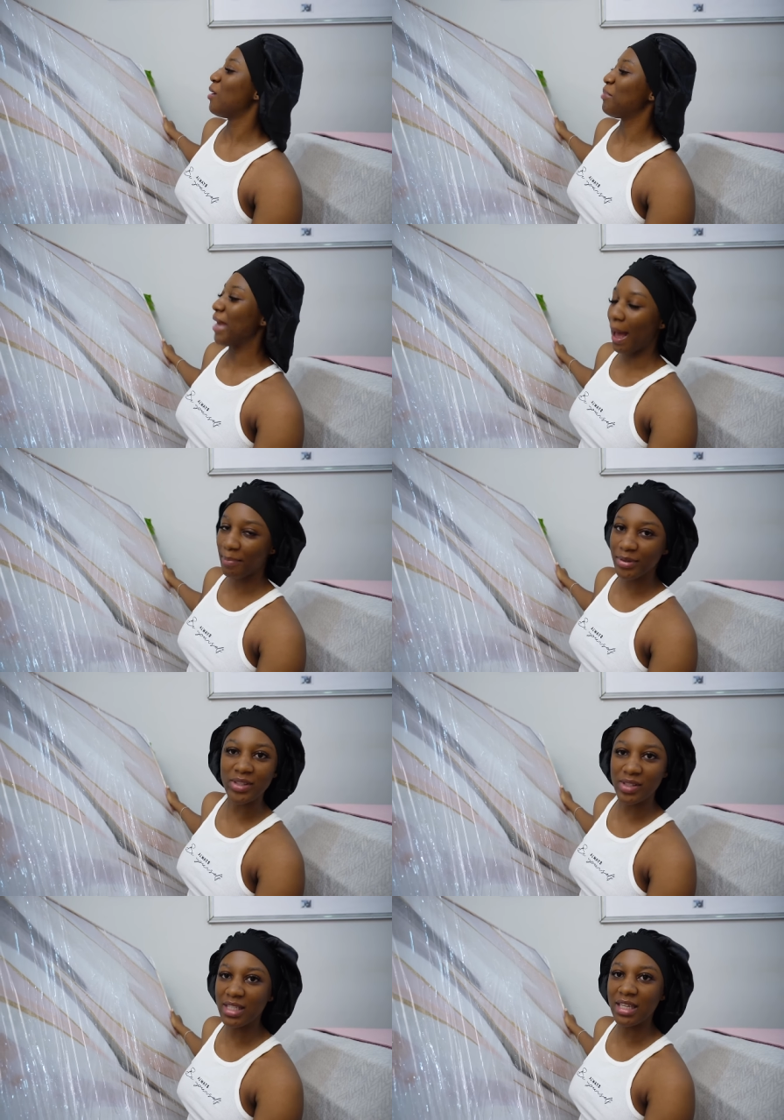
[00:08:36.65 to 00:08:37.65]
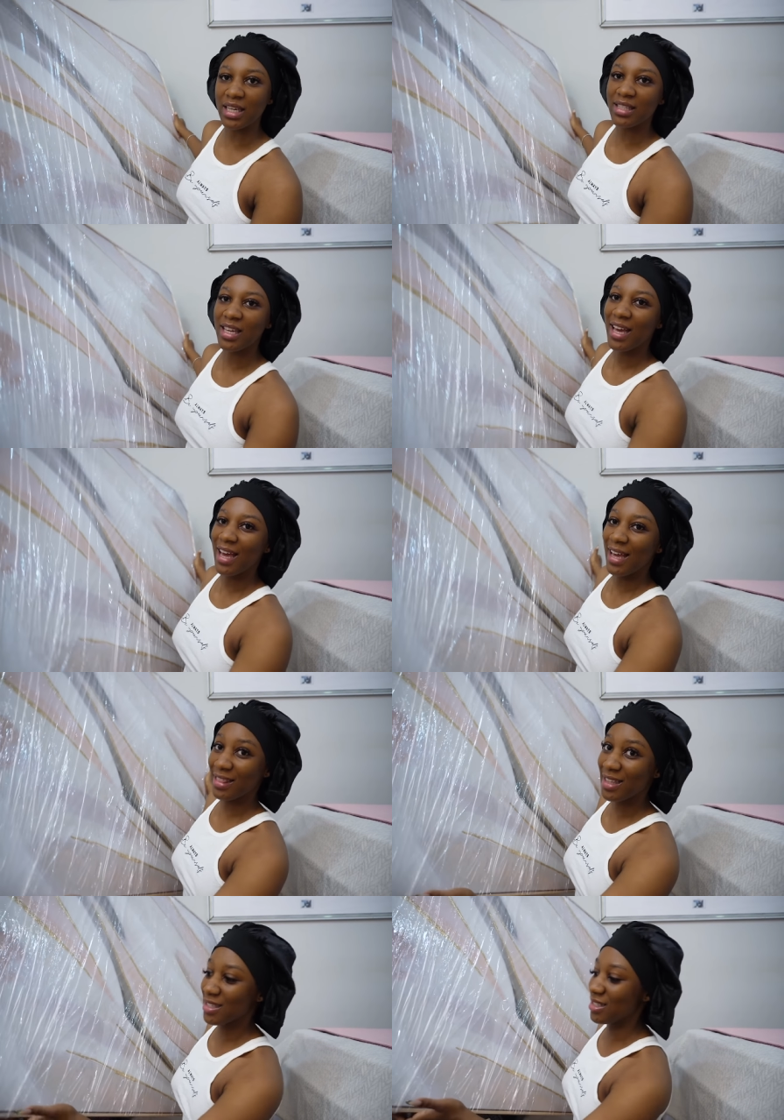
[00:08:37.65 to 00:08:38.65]
be happy to see it and
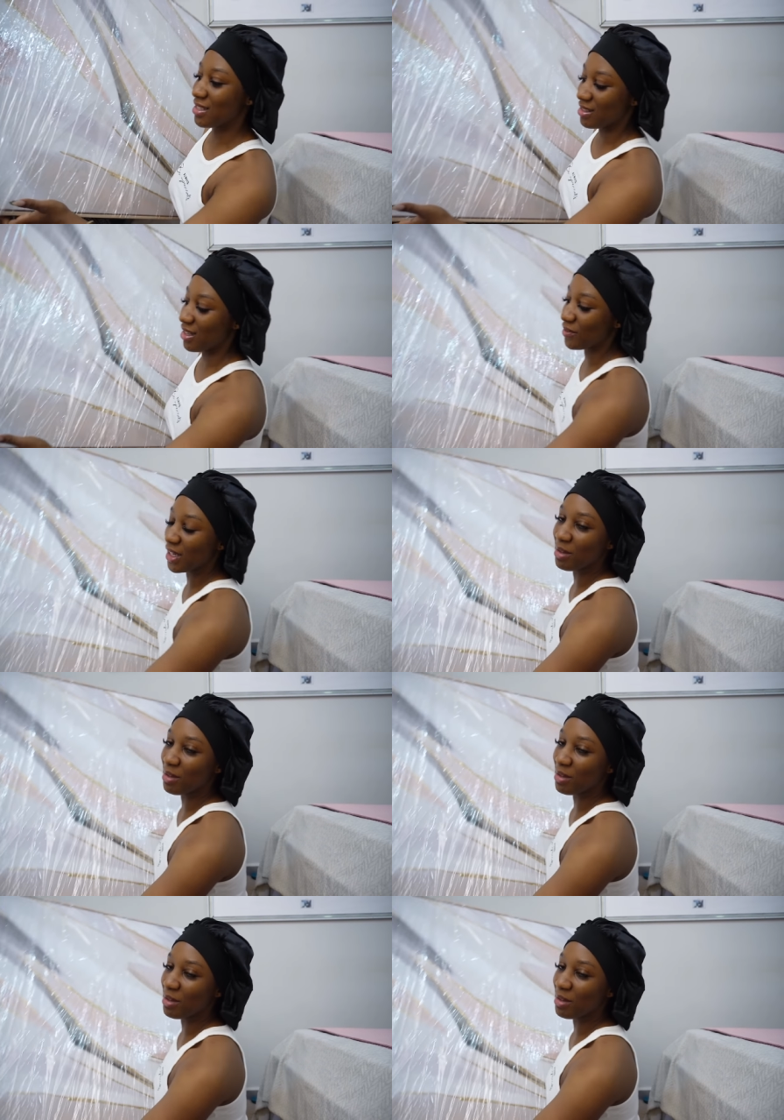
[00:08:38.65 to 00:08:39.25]
this is definitely